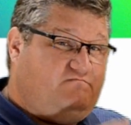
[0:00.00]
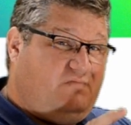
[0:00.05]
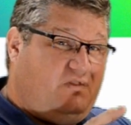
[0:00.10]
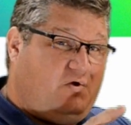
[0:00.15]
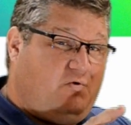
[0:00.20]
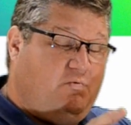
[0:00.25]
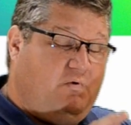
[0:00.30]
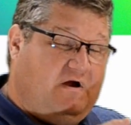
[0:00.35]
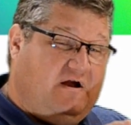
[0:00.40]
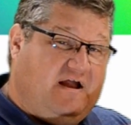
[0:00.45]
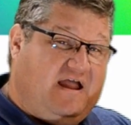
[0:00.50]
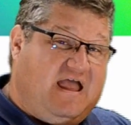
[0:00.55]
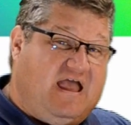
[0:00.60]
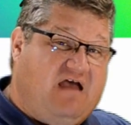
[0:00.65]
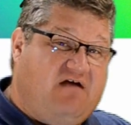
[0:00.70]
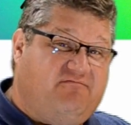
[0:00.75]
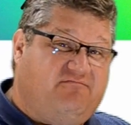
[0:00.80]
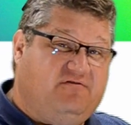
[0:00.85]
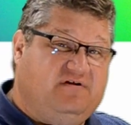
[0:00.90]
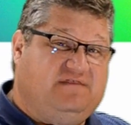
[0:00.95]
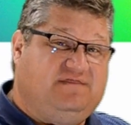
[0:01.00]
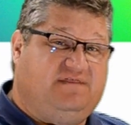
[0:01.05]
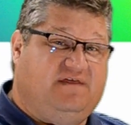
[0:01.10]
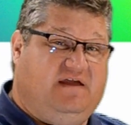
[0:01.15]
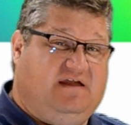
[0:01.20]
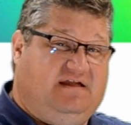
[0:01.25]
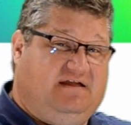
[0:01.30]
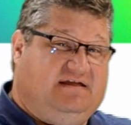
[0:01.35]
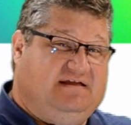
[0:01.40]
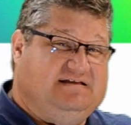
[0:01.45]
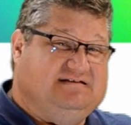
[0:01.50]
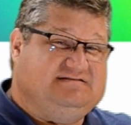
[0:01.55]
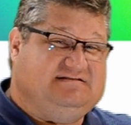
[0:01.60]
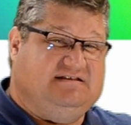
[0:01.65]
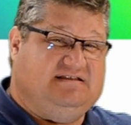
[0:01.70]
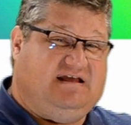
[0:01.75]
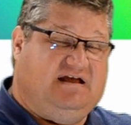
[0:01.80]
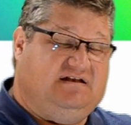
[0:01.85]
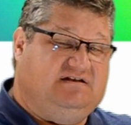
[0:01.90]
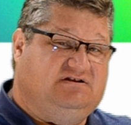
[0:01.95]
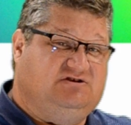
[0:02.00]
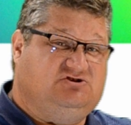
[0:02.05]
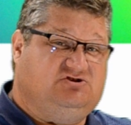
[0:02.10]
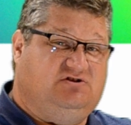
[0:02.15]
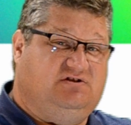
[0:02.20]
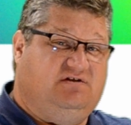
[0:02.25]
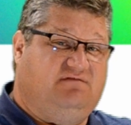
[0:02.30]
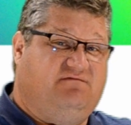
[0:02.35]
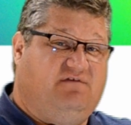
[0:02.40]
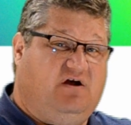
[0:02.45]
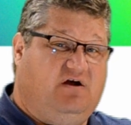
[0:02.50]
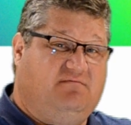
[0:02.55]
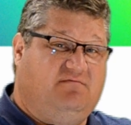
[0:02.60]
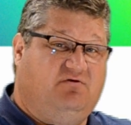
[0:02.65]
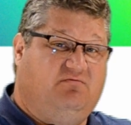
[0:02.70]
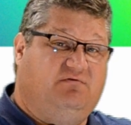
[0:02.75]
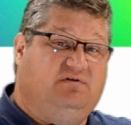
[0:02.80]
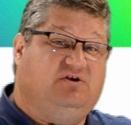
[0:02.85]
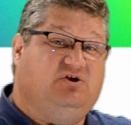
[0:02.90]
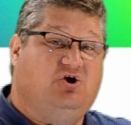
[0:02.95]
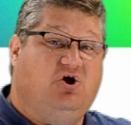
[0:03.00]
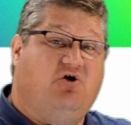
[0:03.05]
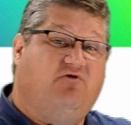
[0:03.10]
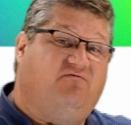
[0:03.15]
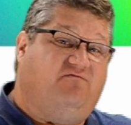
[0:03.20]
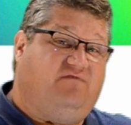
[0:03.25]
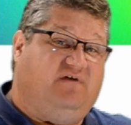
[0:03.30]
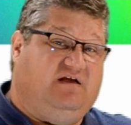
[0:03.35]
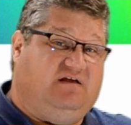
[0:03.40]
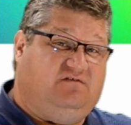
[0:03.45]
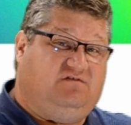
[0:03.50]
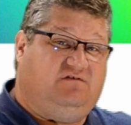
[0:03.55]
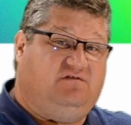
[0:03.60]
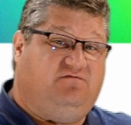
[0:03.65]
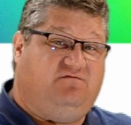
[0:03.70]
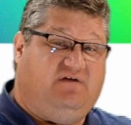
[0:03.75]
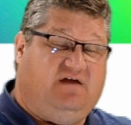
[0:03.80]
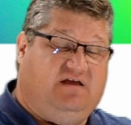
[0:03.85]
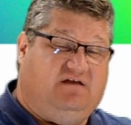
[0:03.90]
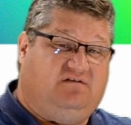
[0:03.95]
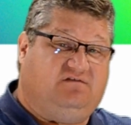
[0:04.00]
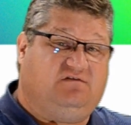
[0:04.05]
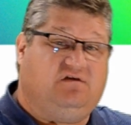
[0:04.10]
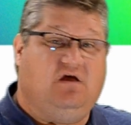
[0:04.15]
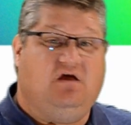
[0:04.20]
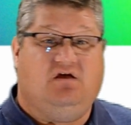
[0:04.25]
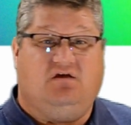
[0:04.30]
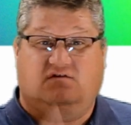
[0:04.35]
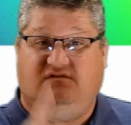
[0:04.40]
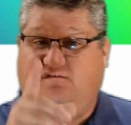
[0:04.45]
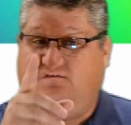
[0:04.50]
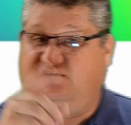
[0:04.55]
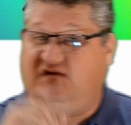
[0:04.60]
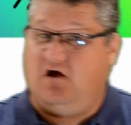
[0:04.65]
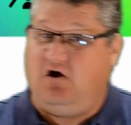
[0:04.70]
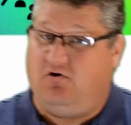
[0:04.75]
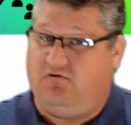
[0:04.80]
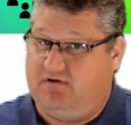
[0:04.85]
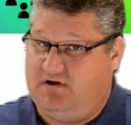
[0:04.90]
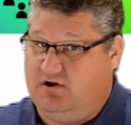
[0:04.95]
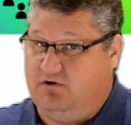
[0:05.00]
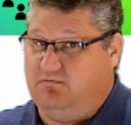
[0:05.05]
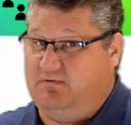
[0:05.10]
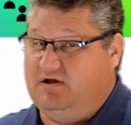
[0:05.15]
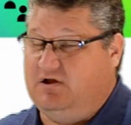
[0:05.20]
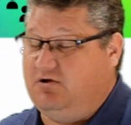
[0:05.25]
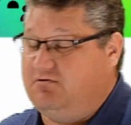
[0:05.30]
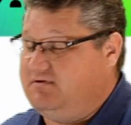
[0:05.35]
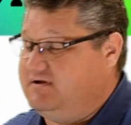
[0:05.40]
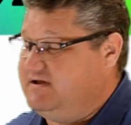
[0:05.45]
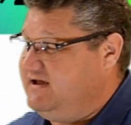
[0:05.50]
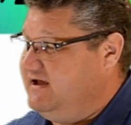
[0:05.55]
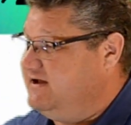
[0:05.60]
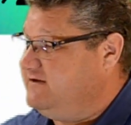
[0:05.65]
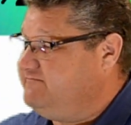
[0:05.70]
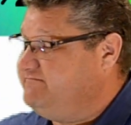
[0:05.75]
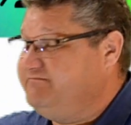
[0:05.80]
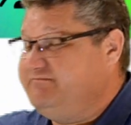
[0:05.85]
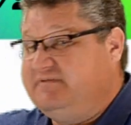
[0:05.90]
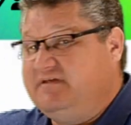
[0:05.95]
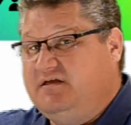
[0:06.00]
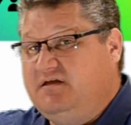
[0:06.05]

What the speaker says: where everything is in that digital environment with no face-to-face. So here we go again.